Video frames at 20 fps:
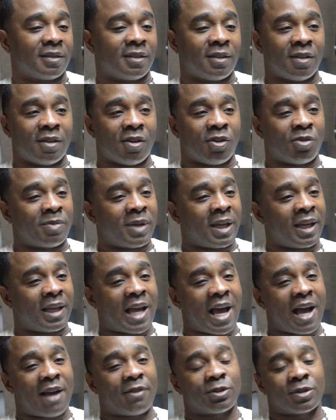You know,
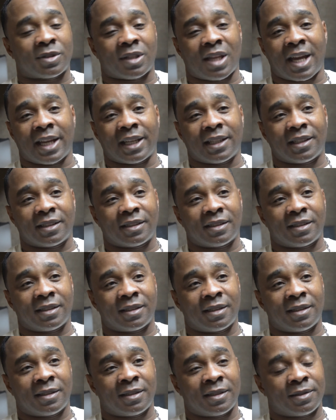man, I was like,
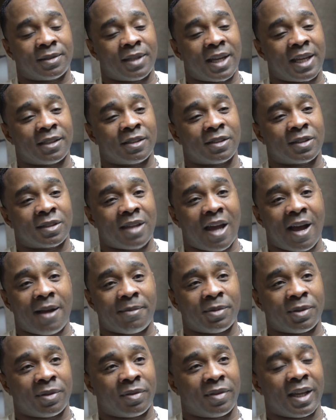just had to
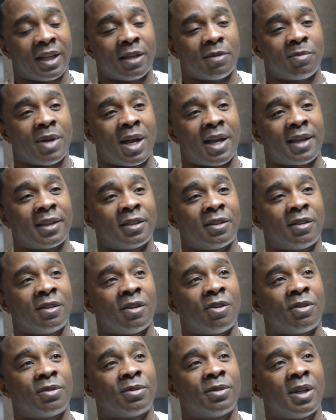stop and think about it. You
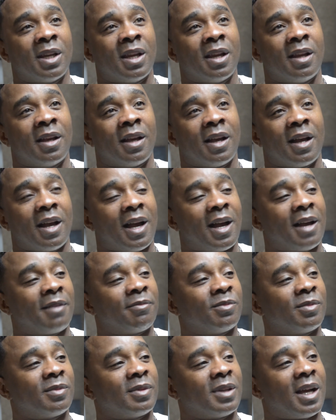know,
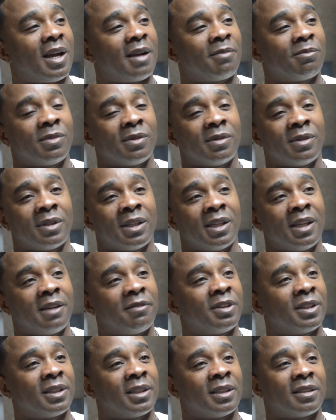I'm
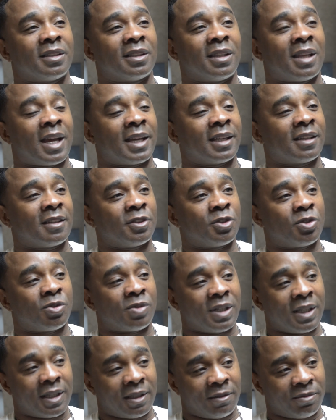living like a
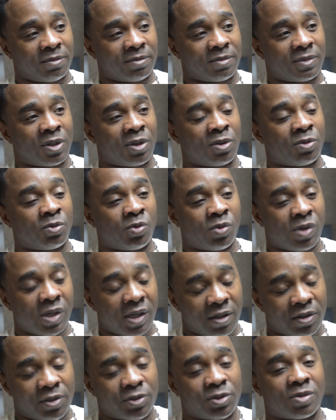dream, a
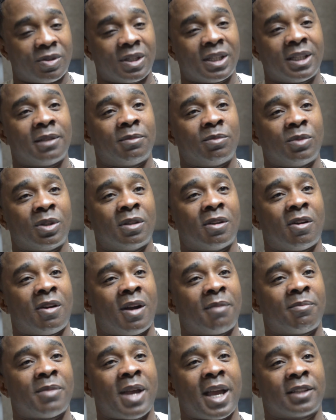real dream. You know,
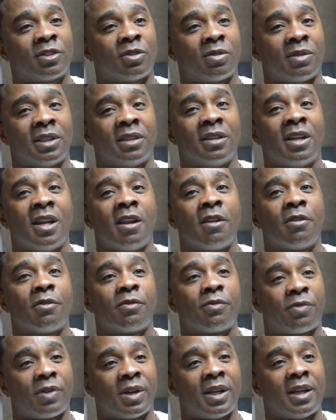I'm actually
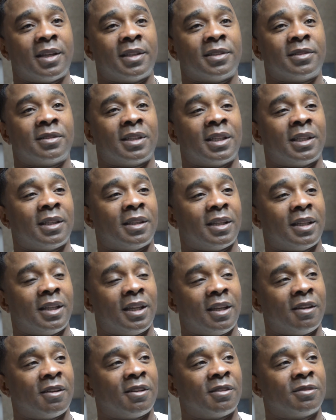friends and
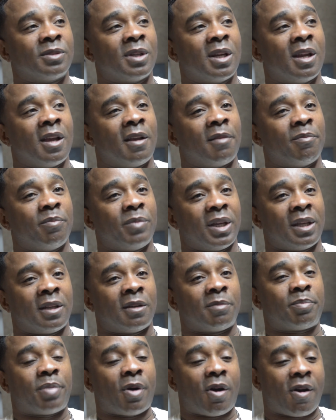here
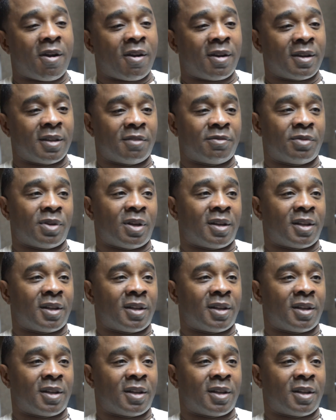being a part of